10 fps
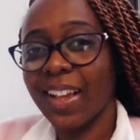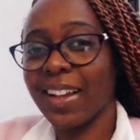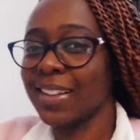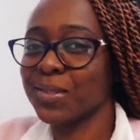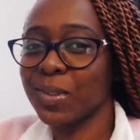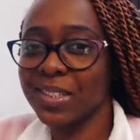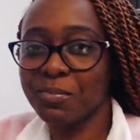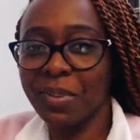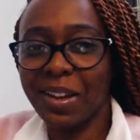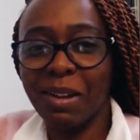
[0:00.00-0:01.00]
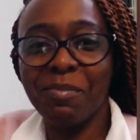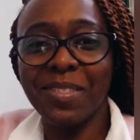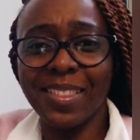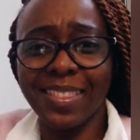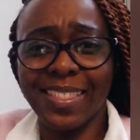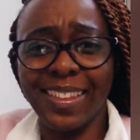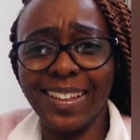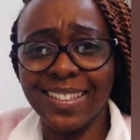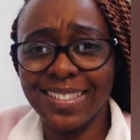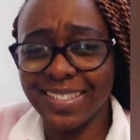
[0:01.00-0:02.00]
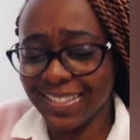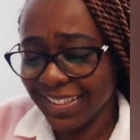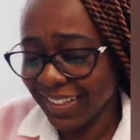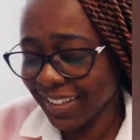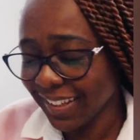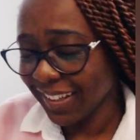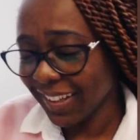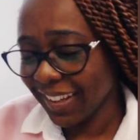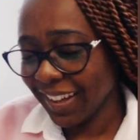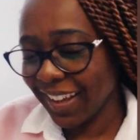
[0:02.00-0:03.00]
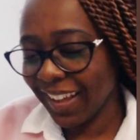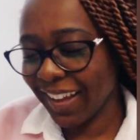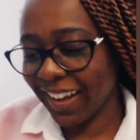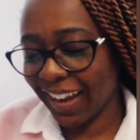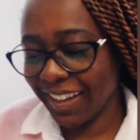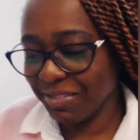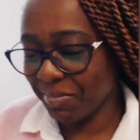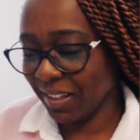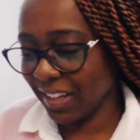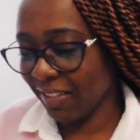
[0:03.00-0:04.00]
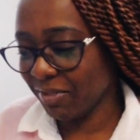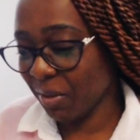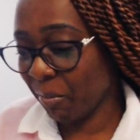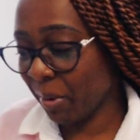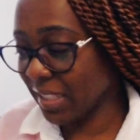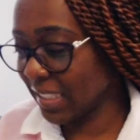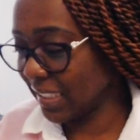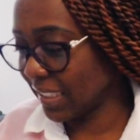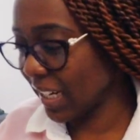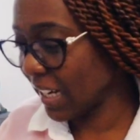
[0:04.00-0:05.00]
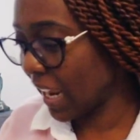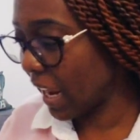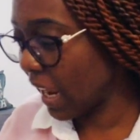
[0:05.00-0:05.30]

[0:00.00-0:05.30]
Guys, what's become things? I can't believe the precision I